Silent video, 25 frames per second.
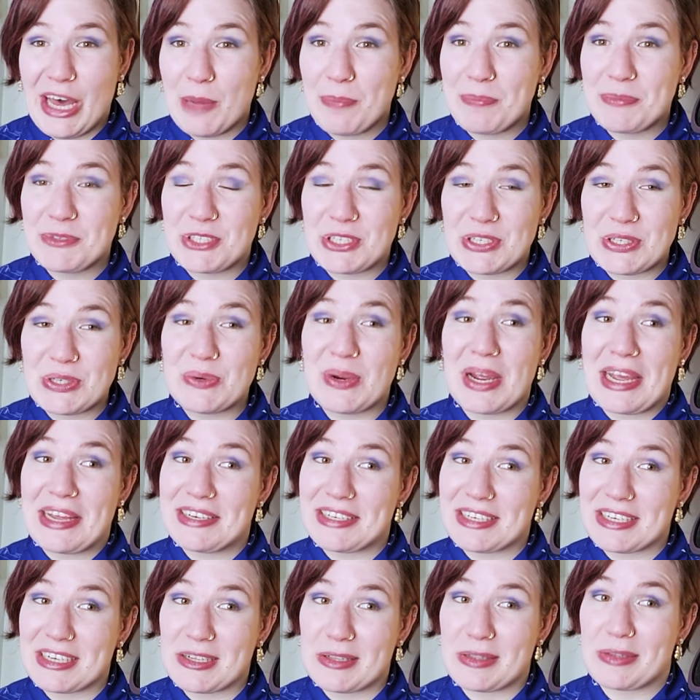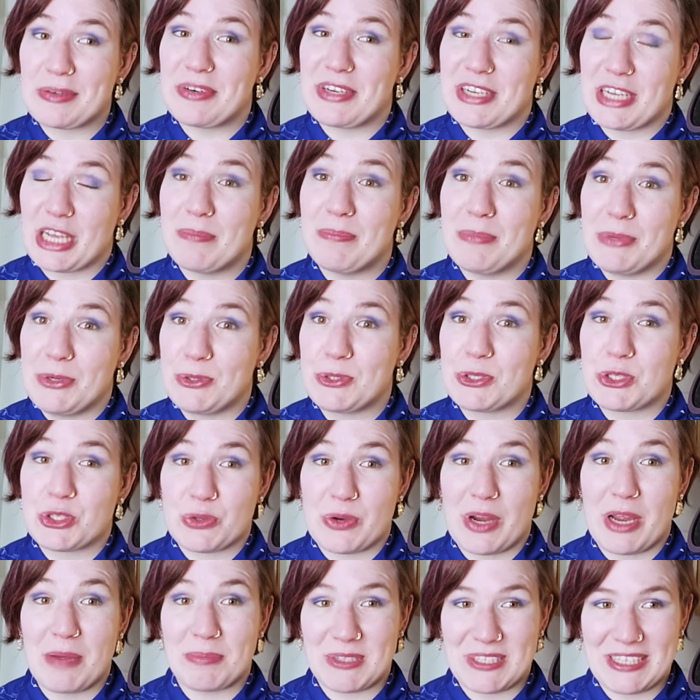Up to and including a moose
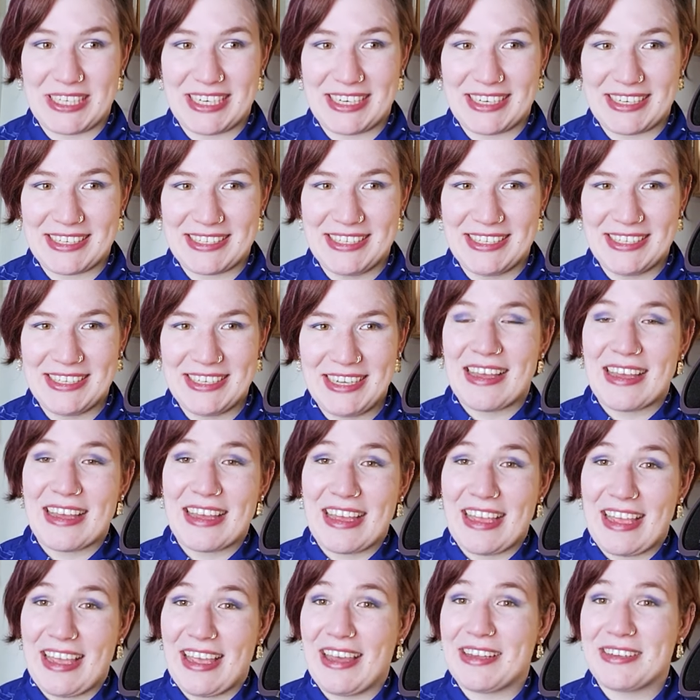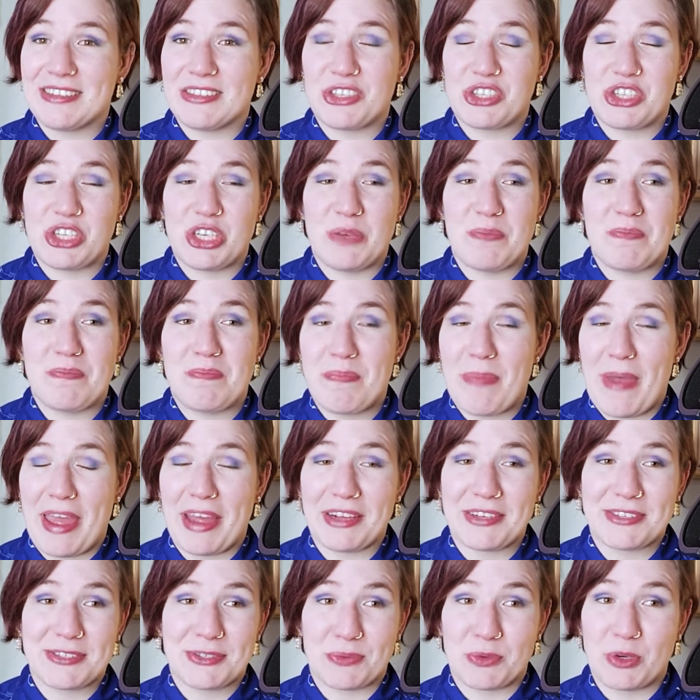trampling. And she
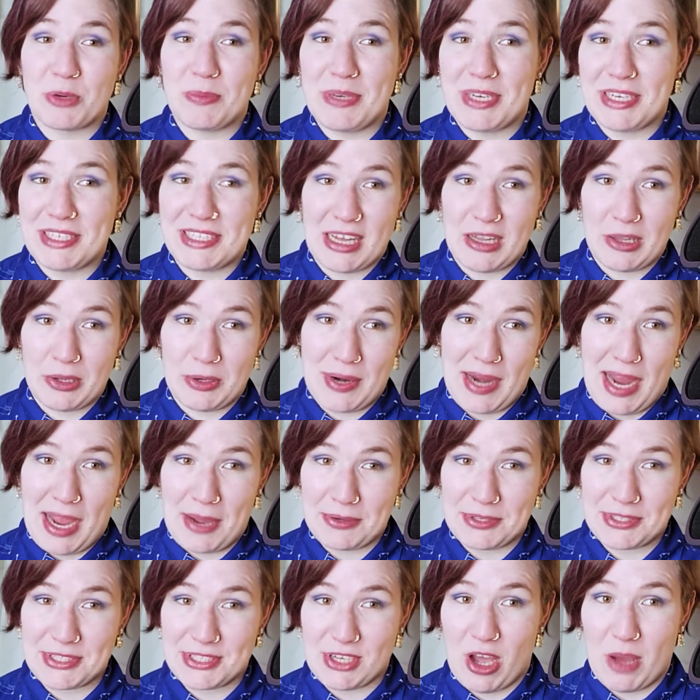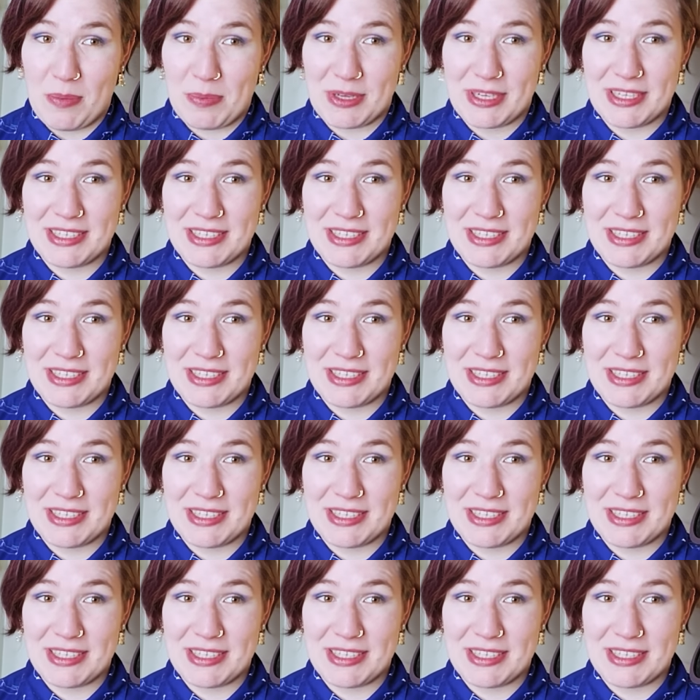begs Ruby to tell her how to stop